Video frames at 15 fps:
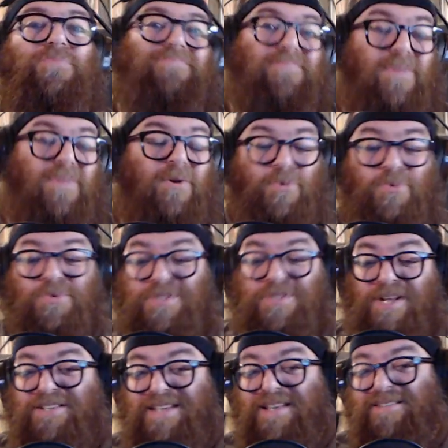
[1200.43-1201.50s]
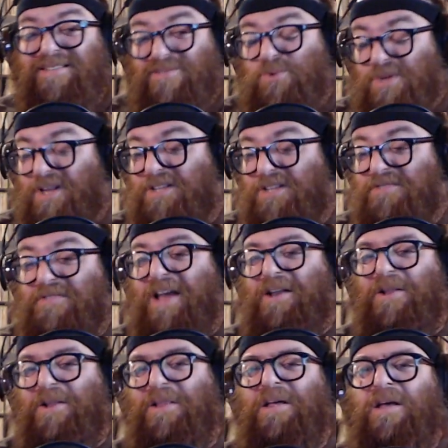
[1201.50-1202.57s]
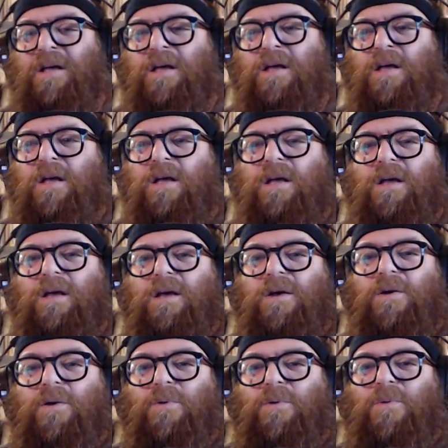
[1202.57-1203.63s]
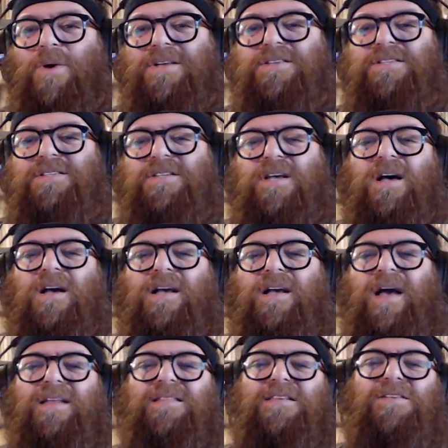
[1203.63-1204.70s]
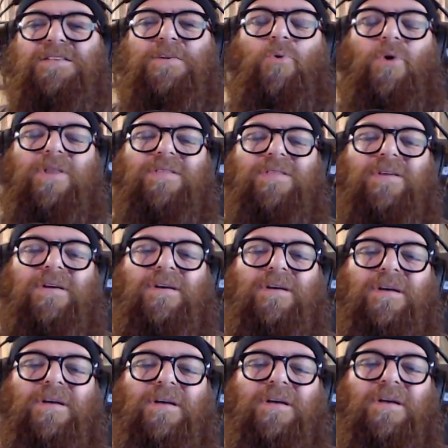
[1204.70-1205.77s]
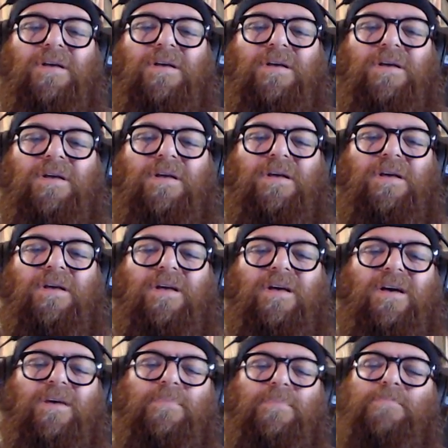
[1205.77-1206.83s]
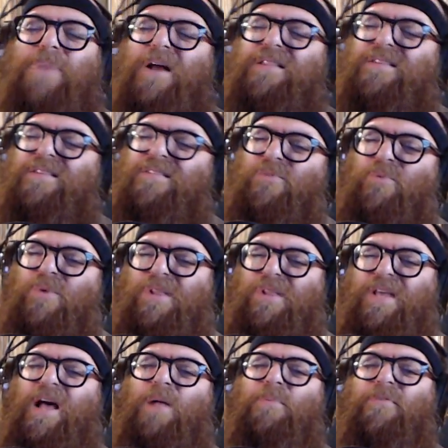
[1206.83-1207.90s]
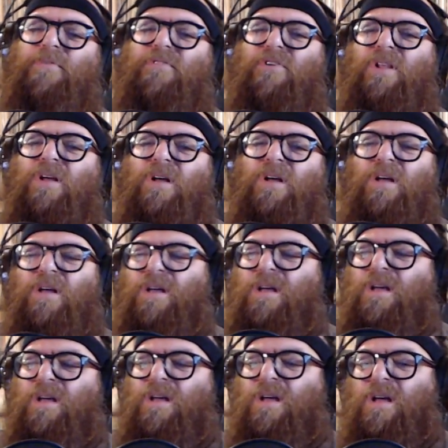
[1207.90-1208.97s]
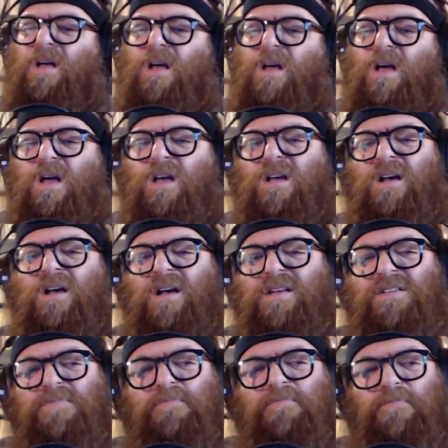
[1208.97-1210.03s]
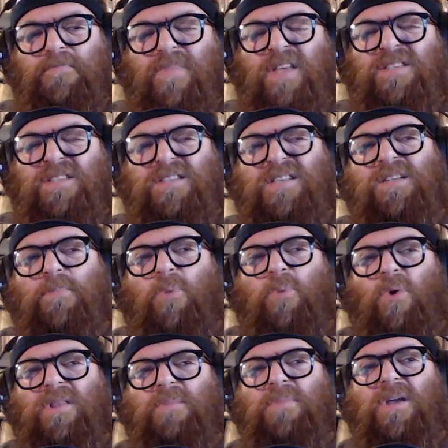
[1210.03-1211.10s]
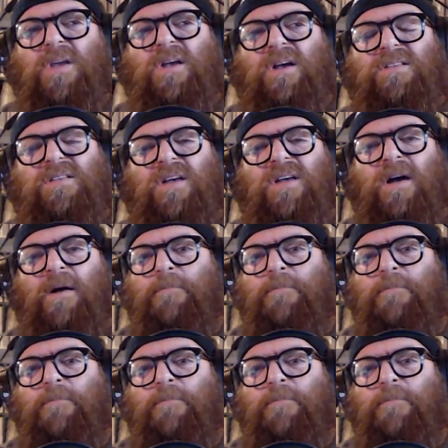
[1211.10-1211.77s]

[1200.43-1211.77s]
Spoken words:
who, you know, who sells vinyl, was kind of disappointing, but really helpful. Because it's disappointing because